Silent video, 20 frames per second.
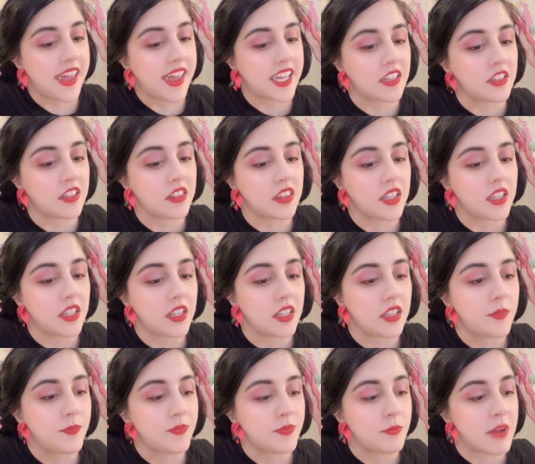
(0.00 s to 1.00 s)

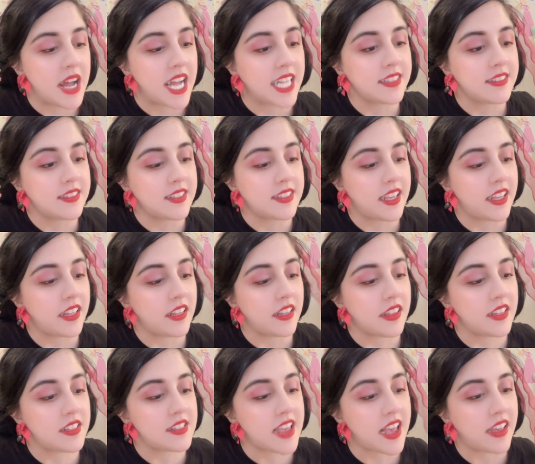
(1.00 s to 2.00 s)
healthy mindset,
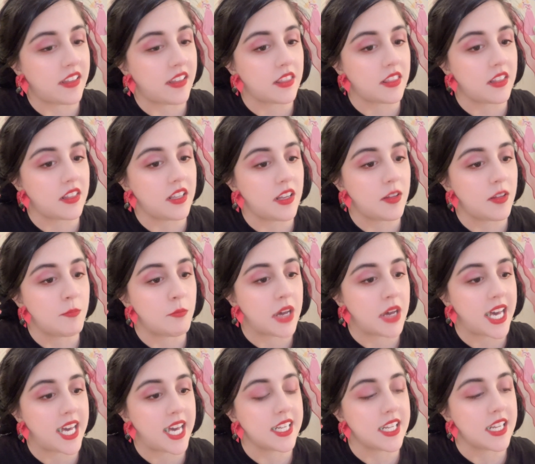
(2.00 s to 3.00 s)
this healthy
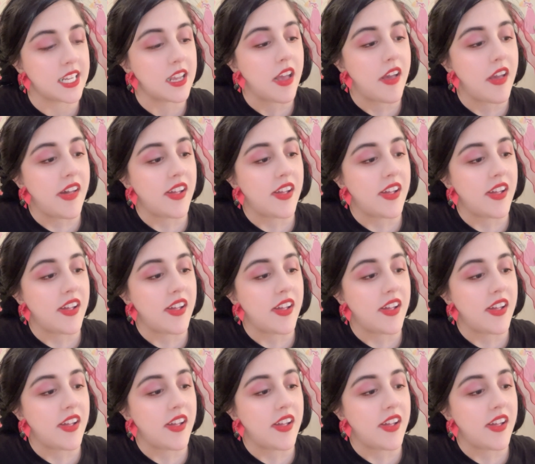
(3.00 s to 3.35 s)
body,